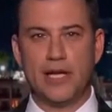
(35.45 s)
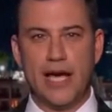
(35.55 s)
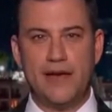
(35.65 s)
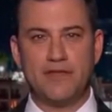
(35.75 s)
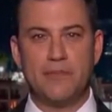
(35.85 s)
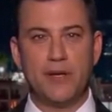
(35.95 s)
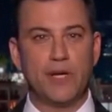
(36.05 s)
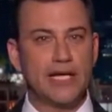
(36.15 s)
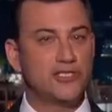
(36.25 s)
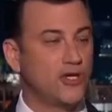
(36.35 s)
And I have to admit,
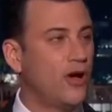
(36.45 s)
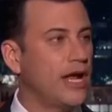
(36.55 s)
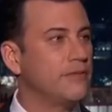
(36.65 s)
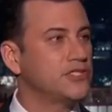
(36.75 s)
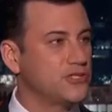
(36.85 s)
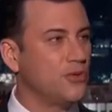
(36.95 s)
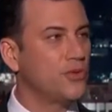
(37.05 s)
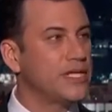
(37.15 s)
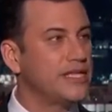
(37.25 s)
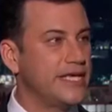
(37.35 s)
when I saw it, I was so
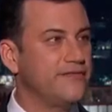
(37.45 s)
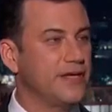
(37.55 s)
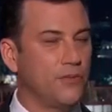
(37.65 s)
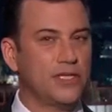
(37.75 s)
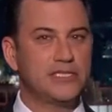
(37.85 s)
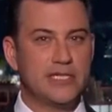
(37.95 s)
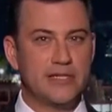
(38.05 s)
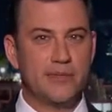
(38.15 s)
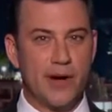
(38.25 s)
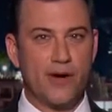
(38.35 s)
relieved it wasn't
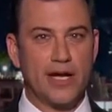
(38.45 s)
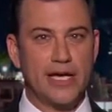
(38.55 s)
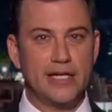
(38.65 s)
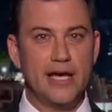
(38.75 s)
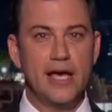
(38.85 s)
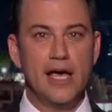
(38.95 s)
an American.